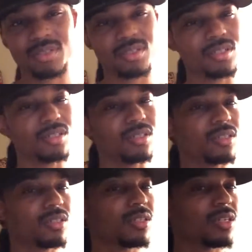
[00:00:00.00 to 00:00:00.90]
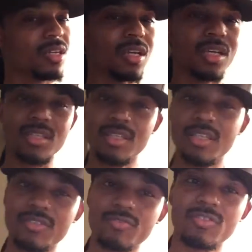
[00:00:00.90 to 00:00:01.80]
or
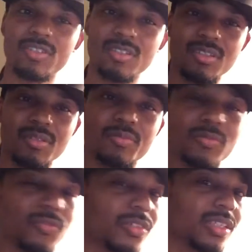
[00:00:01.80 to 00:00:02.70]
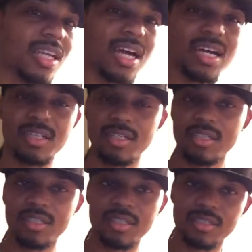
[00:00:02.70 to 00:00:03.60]
this from Foot
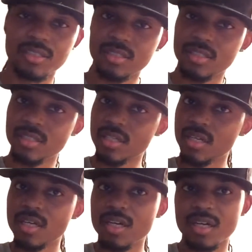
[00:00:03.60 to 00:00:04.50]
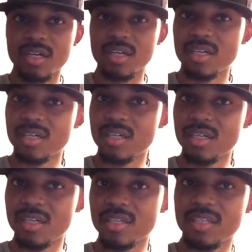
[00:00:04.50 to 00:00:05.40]
Locker
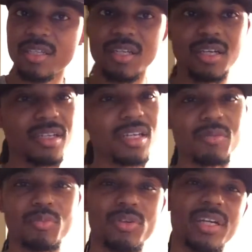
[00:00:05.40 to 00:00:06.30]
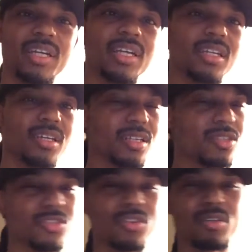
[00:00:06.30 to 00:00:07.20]
or another brand, a
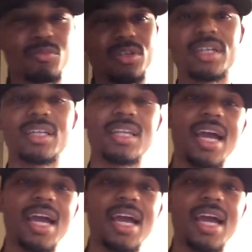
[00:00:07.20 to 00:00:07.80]
Jordan brand.